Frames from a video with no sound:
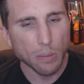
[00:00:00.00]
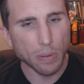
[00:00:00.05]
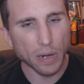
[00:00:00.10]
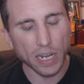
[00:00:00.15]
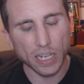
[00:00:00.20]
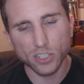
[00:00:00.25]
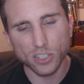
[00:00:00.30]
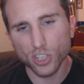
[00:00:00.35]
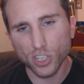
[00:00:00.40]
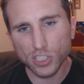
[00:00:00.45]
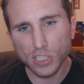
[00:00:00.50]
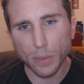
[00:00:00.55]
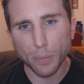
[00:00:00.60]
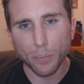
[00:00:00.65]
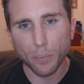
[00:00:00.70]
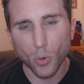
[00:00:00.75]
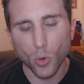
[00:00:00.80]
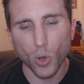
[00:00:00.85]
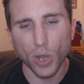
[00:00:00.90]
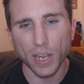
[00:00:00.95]
but it's just
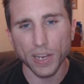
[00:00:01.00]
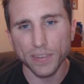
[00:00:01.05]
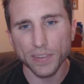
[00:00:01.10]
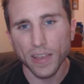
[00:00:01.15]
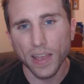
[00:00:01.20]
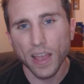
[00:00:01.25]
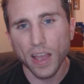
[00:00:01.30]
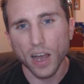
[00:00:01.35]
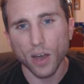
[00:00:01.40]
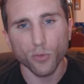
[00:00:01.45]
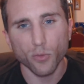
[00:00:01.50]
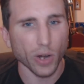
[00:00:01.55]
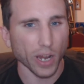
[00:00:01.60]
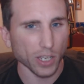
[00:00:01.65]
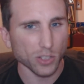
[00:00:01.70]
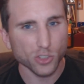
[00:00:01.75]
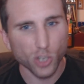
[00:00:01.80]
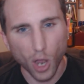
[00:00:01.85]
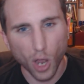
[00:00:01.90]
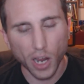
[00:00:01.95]
a point of
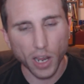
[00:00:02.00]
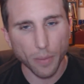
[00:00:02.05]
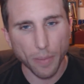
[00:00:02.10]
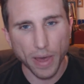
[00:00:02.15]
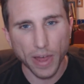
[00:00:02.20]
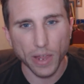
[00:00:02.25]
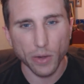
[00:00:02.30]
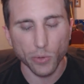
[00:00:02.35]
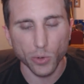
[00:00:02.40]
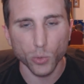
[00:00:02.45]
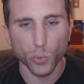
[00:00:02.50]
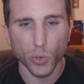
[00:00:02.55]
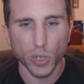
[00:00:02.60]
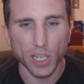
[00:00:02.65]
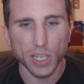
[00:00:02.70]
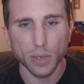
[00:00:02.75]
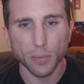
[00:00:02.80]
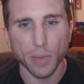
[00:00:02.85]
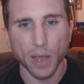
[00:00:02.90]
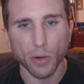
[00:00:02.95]
what I talk about every
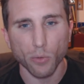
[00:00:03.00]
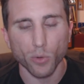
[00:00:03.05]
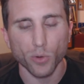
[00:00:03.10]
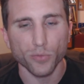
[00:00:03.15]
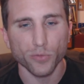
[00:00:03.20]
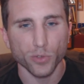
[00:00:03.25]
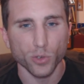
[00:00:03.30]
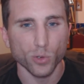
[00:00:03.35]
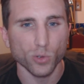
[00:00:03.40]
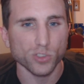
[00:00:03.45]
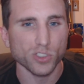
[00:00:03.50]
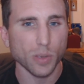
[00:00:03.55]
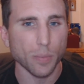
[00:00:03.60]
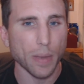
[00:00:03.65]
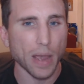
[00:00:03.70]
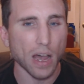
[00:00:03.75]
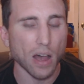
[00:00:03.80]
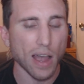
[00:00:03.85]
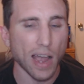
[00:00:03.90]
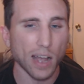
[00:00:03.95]
week in my reviews
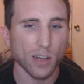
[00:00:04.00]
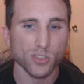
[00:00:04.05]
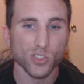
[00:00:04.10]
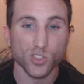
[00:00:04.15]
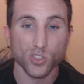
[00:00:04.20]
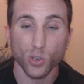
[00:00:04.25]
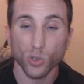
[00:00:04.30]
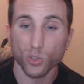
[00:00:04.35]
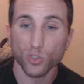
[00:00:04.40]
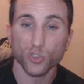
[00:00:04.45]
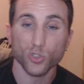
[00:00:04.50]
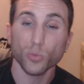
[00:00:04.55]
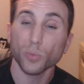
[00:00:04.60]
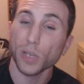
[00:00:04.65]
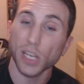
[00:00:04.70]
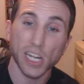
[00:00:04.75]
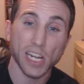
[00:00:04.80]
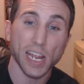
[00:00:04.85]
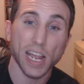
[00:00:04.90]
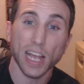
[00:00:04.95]
about how social
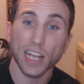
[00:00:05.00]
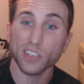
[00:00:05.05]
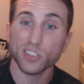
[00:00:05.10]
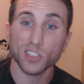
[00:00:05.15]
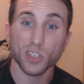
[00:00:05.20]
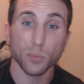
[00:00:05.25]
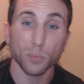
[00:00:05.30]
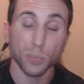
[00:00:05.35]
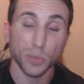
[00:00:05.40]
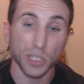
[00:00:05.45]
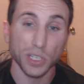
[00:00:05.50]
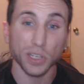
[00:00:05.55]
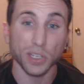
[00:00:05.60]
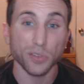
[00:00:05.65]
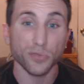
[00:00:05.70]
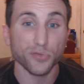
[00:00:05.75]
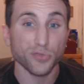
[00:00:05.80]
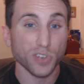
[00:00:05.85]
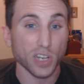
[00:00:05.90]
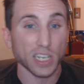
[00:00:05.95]
media has
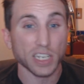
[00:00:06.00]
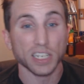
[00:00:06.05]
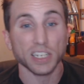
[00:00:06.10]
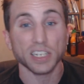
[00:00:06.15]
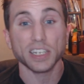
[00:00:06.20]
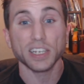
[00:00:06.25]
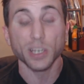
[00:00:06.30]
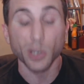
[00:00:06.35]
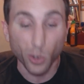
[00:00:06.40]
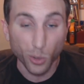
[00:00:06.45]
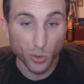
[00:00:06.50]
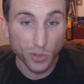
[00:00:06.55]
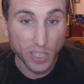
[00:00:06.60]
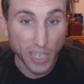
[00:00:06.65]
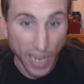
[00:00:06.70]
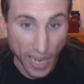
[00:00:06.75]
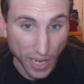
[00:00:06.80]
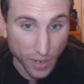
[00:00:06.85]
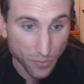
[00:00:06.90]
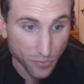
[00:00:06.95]
completely fucking
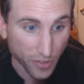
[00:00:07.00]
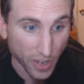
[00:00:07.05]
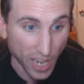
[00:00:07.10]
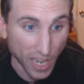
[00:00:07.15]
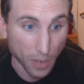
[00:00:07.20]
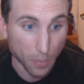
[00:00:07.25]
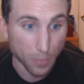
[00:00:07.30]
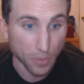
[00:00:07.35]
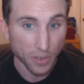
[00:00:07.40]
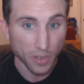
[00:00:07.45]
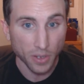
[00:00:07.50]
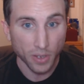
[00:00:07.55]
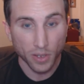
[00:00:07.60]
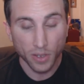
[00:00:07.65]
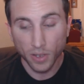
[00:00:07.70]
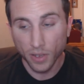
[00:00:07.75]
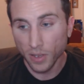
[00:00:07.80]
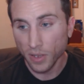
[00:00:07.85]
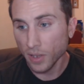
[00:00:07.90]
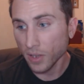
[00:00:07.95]
killed kayfabe.
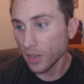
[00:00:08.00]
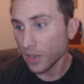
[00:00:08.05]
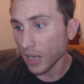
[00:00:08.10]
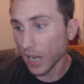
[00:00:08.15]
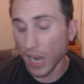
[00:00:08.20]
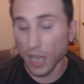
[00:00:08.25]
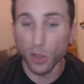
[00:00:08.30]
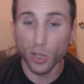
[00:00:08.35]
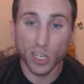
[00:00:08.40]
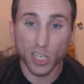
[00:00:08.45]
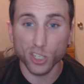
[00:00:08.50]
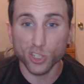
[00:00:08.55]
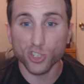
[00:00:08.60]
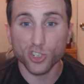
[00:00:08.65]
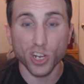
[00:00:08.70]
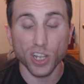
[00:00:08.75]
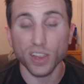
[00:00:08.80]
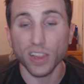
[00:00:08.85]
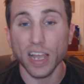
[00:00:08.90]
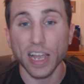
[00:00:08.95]
I look at
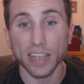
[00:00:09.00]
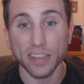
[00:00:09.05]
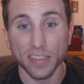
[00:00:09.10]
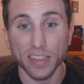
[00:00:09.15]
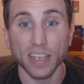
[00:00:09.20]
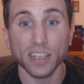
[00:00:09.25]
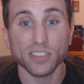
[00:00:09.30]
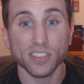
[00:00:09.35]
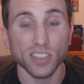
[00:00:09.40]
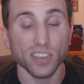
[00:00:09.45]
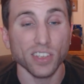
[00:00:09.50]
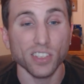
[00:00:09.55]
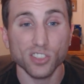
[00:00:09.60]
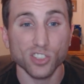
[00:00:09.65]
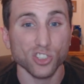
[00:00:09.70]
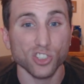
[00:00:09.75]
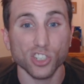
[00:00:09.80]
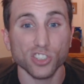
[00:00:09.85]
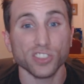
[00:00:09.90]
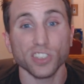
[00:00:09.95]
shit like this, and
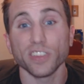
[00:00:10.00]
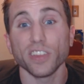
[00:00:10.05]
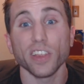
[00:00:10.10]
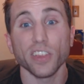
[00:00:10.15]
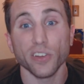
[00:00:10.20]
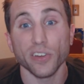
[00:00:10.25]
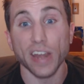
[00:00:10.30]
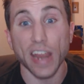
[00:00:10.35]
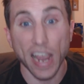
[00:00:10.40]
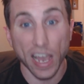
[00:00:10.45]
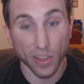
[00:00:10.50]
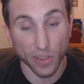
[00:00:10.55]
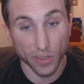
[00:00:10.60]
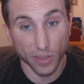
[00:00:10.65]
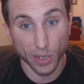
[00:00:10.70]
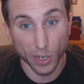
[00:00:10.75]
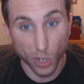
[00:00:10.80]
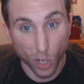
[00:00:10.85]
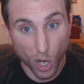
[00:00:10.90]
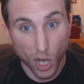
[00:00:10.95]
this is just another nail
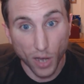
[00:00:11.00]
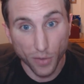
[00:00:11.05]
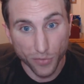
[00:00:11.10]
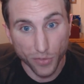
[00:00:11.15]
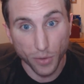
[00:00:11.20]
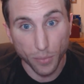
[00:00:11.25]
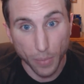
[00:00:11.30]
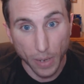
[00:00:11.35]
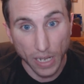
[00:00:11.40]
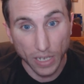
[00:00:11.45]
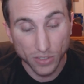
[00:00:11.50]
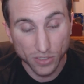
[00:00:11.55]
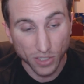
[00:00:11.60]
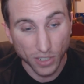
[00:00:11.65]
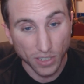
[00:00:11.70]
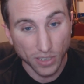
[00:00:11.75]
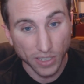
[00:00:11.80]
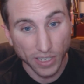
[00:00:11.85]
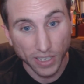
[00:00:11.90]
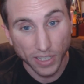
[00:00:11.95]
in the coffin,
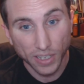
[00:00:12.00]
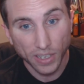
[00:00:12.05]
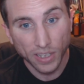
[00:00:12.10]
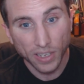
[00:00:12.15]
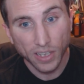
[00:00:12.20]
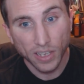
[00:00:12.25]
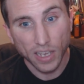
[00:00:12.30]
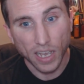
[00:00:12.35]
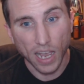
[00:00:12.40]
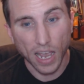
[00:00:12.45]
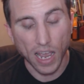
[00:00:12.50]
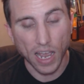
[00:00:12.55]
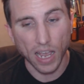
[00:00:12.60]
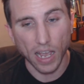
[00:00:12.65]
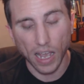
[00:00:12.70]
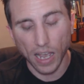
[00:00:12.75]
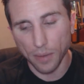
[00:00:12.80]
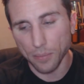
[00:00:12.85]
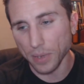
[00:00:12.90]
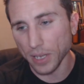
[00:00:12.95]
basically.
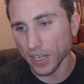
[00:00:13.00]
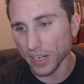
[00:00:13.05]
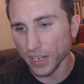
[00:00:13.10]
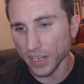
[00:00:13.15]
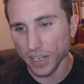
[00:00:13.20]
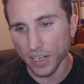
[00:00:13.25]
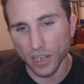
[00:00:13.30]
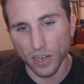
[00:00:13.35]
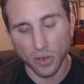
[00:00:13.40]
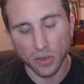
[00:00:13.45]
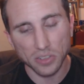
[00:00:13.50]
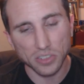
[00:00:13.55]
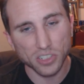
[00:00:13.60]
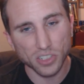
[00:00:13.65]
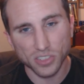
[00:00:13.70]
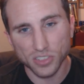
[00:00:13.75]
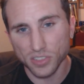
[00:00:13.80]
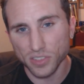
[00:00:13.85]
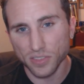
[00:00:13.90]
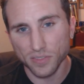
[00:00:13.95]
I mean, you know,
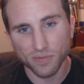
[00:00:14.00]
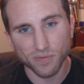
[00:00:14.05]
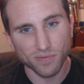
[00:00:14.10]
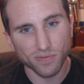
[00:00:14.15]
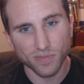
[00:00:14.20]
just